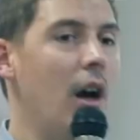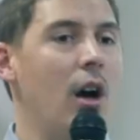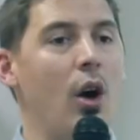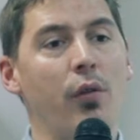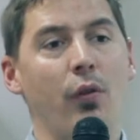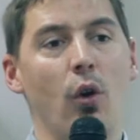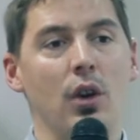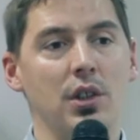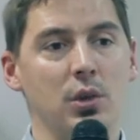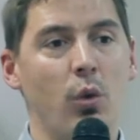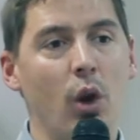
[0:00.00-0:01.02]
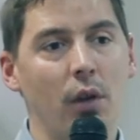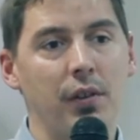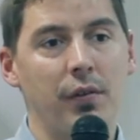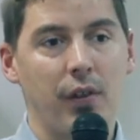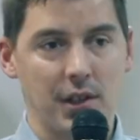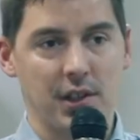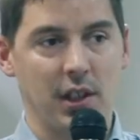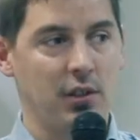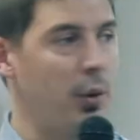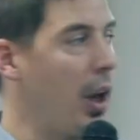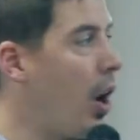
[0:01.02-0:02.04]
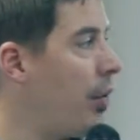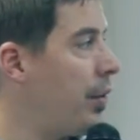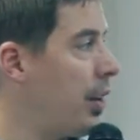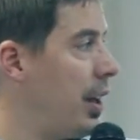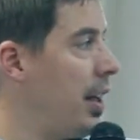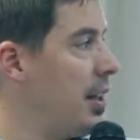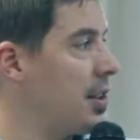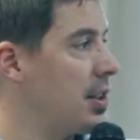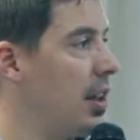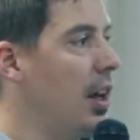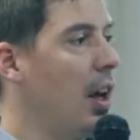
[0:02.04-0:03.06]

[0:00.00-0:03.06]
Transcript: of course, one of the first things we offer is